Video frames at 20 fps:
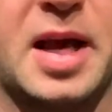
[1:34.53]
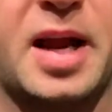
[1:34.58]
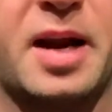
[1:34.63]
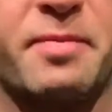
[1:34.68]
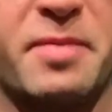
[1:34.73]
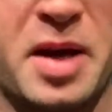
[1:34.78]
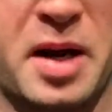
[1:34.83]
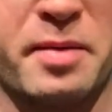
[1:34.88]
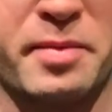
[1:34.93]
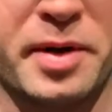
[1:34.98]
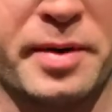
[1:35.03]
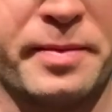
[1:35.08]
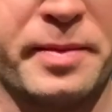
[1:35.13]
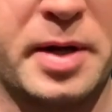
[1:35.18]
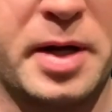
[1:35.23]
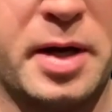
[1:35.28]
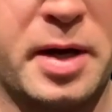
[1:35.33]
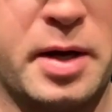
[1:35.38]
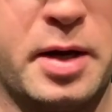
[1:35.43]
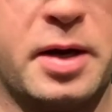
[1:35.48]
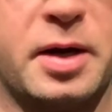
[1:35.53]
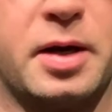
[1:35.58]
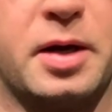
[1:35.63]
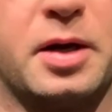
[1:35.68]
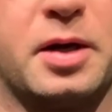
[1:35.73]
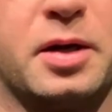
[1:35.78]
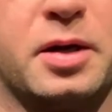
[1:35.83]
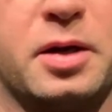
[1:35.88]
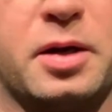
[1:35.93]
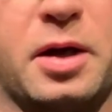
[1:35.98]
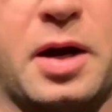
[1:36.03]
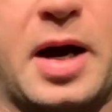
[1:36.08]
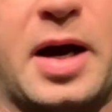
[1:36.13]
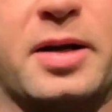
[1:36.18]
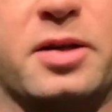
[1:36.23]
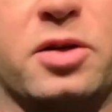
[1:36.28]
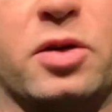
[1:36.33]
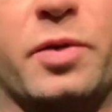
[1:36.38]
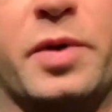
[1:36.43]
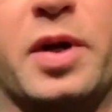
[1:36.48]
at a minimum. All
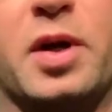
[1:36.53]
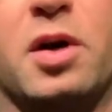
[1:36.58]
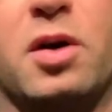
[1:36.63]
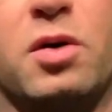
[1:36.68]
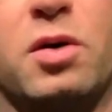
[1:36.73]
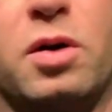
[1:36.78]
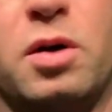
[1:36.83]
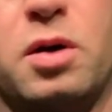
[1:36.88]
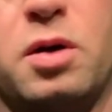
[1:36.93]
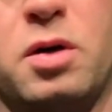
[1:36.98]
right, so here we go.